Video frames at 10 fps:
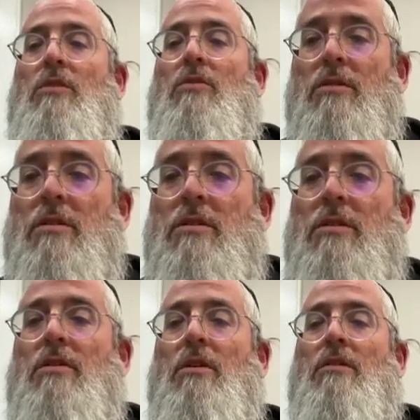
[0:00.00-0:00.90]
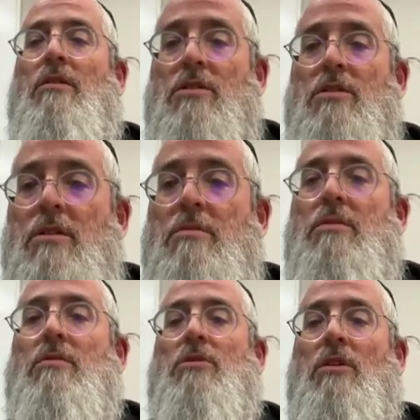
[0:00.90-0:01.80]
Nun, you
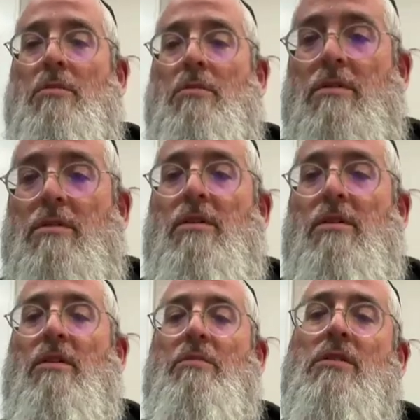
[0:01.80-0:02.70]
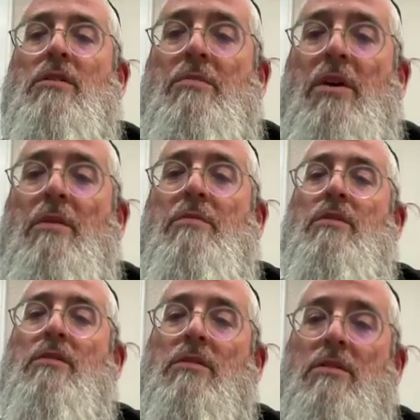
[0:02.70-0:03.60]
have pieces of
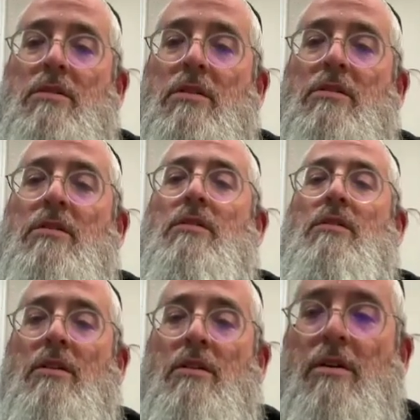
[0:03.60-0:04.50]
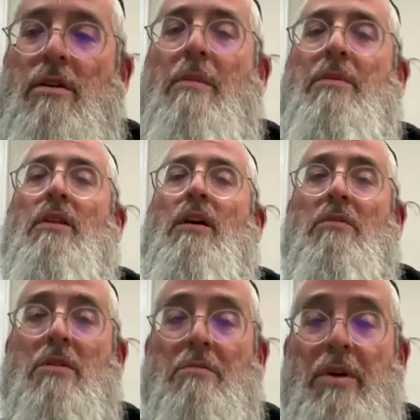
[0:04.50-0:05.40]
paper. This is it happened a
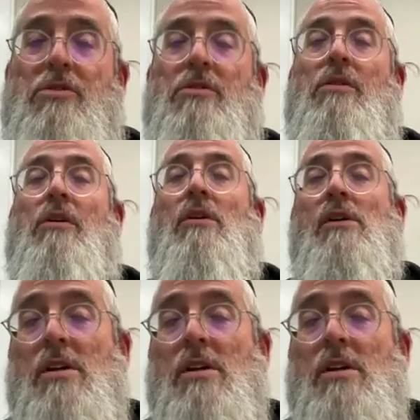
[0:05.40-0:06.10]
lot with a bencher.